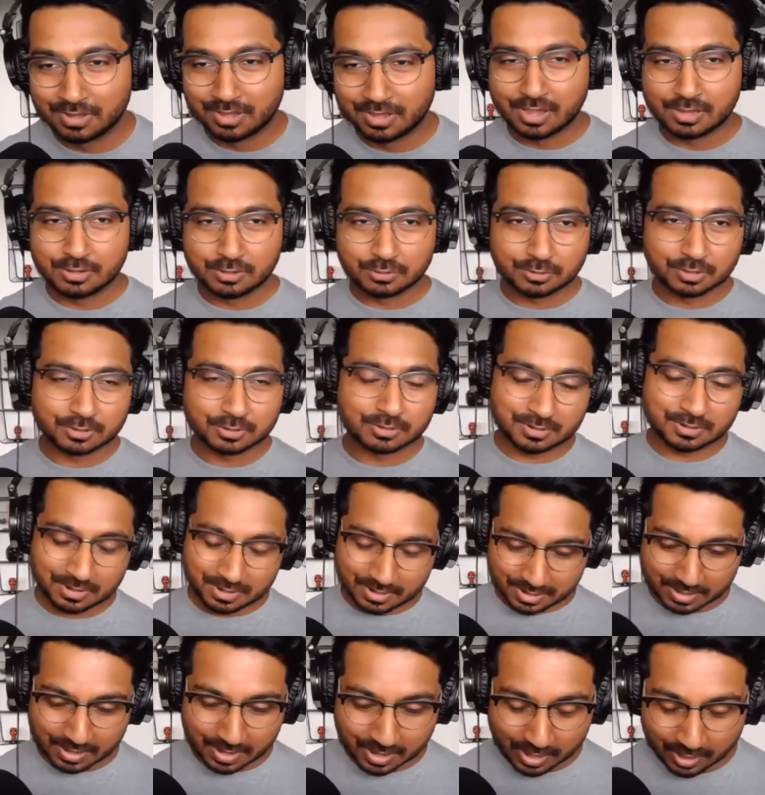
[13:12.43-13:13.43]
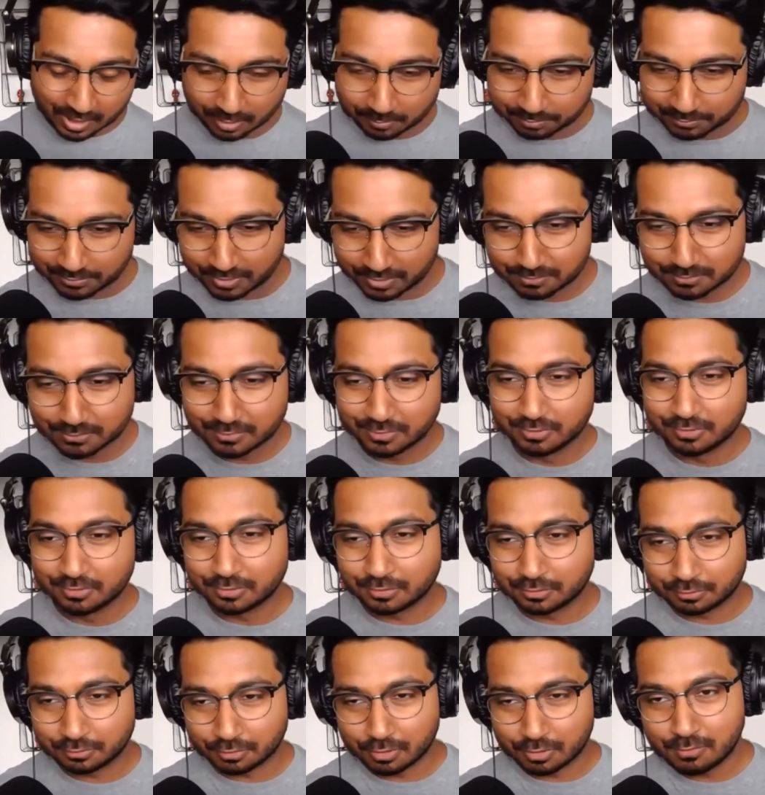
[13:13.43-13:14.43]
and you can help them
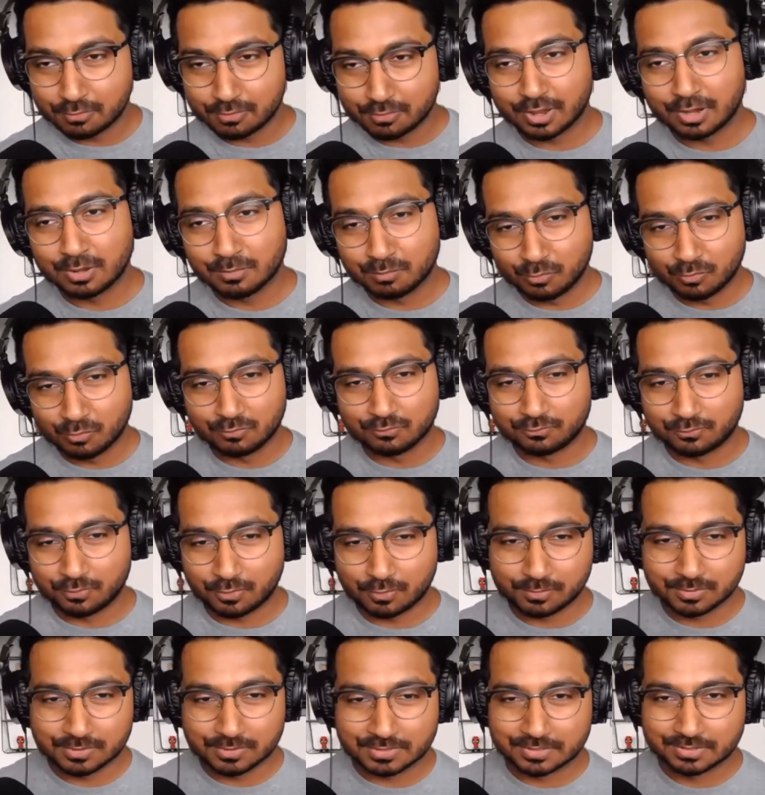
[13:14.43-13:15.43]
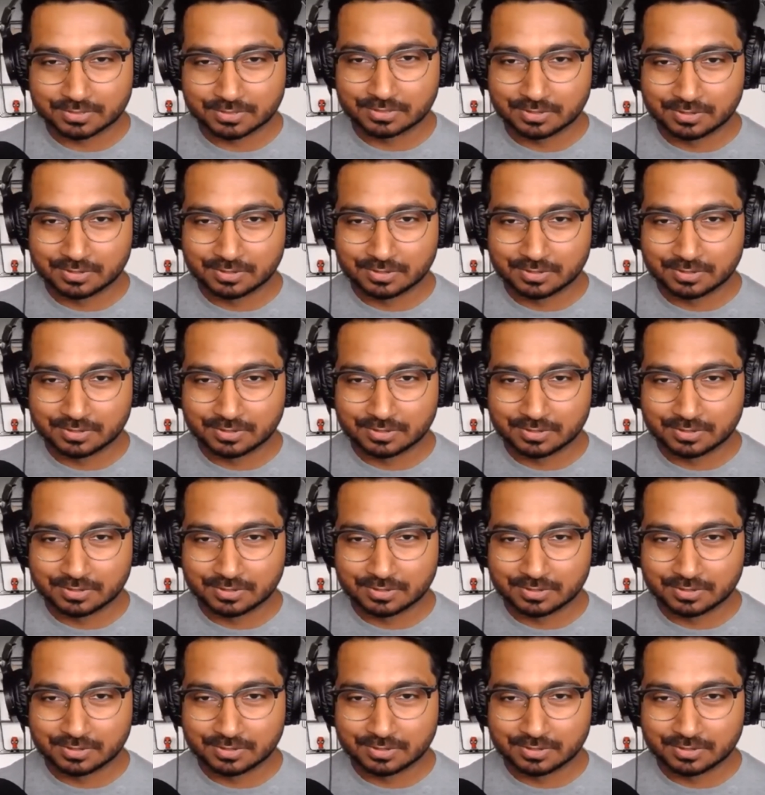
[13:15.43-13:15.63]
grow and move forward.